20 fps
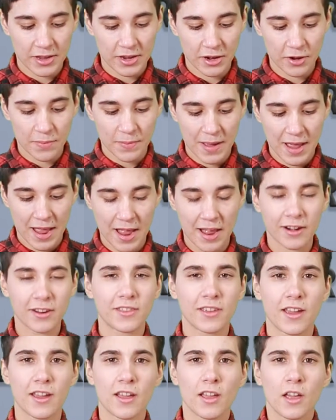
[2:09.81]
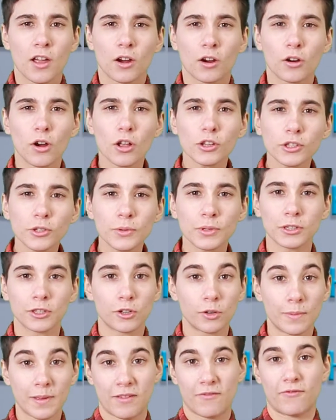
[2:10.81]
ear pad that are also a
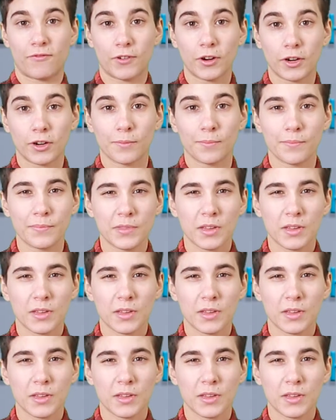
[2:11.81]
little bit firm.